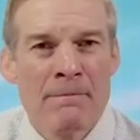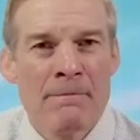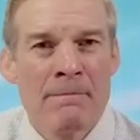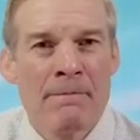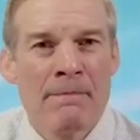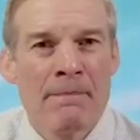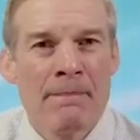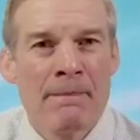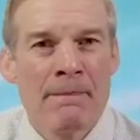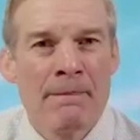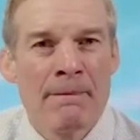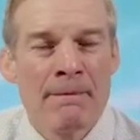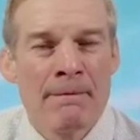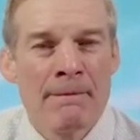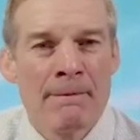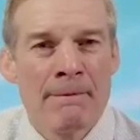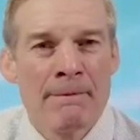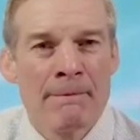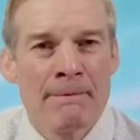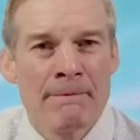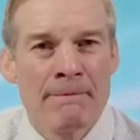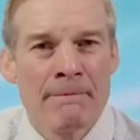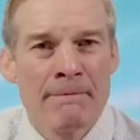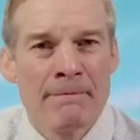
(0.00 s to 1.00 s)

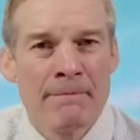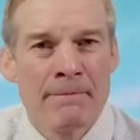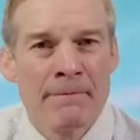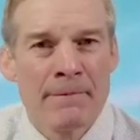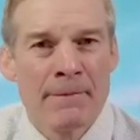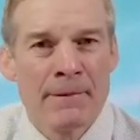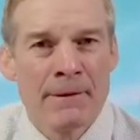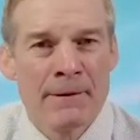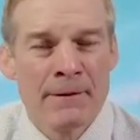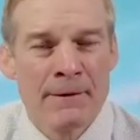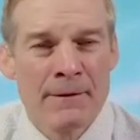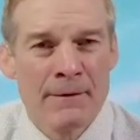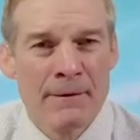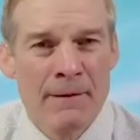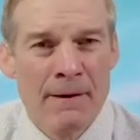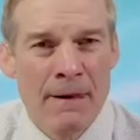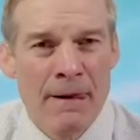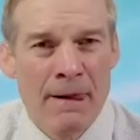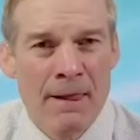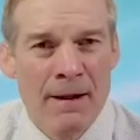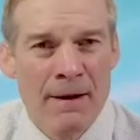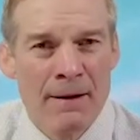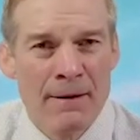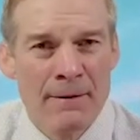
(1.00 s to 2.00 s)

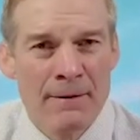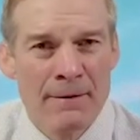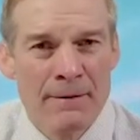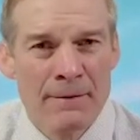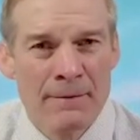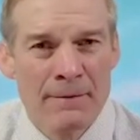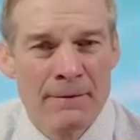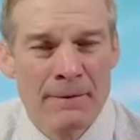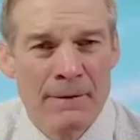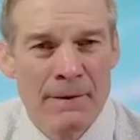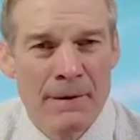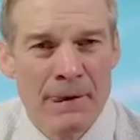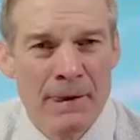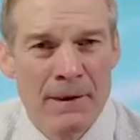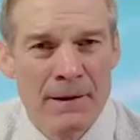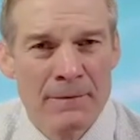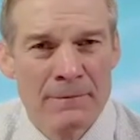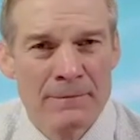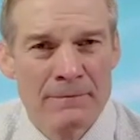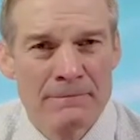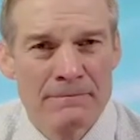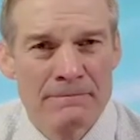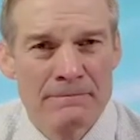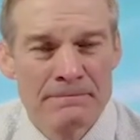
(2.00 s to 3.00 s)

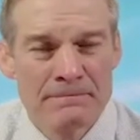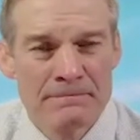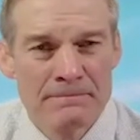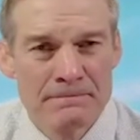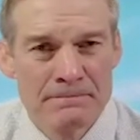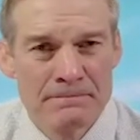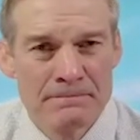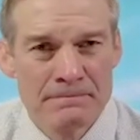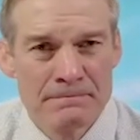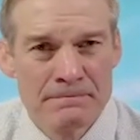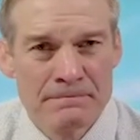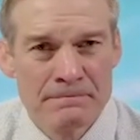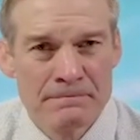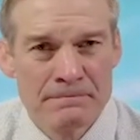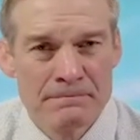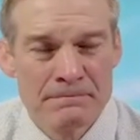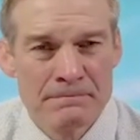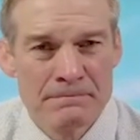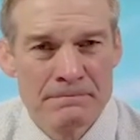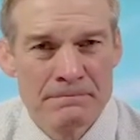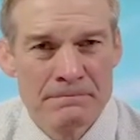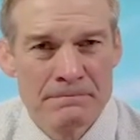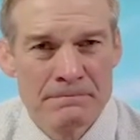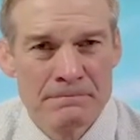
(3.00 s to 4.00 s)

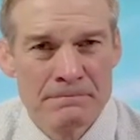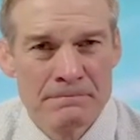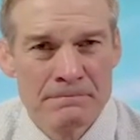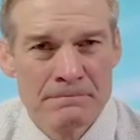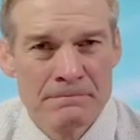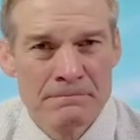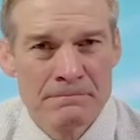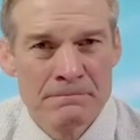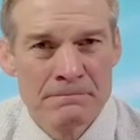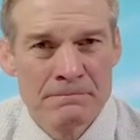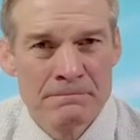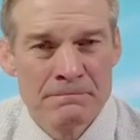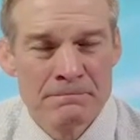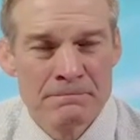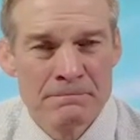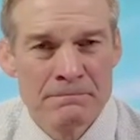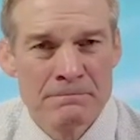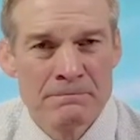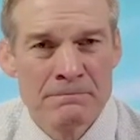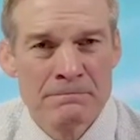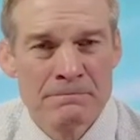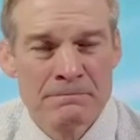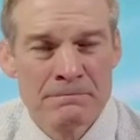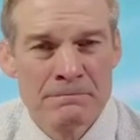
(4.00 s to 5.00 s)
(not speaking)